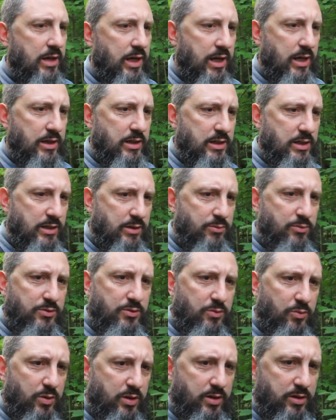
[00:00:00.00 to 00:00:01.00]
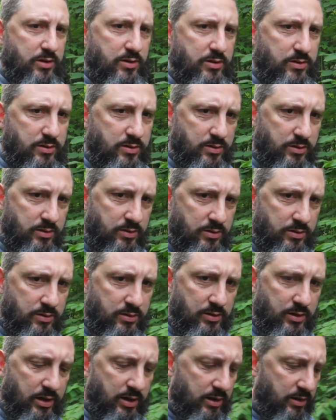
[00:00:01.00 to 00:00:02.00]
and he was one of the
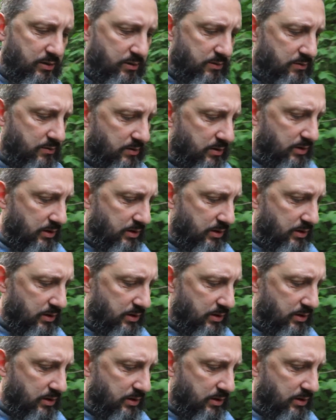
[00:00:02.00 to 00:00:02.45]
uh,